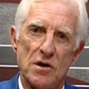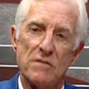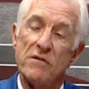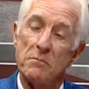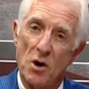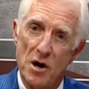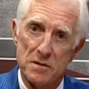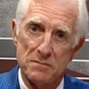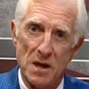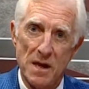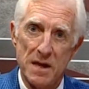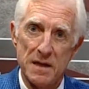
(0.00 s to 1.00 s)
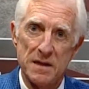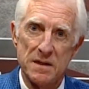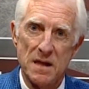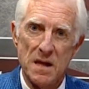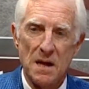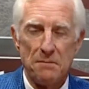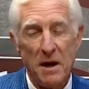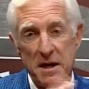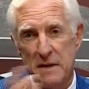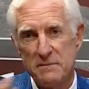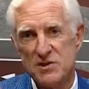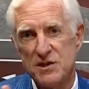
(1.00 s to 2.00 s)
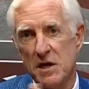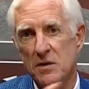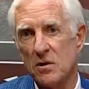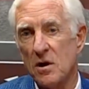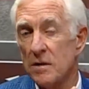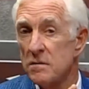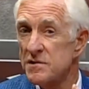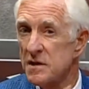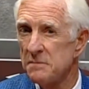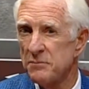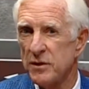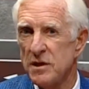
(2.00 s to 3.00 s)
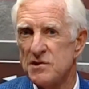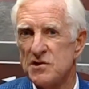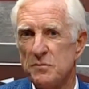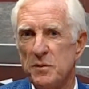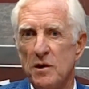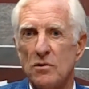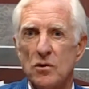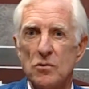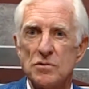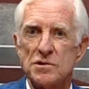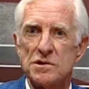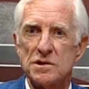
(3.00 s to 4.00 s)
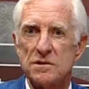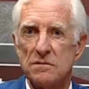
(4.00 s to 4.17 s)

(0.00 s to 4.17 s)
of The Bottom Line. My name is Dana Connors, and I'm pleased to be your host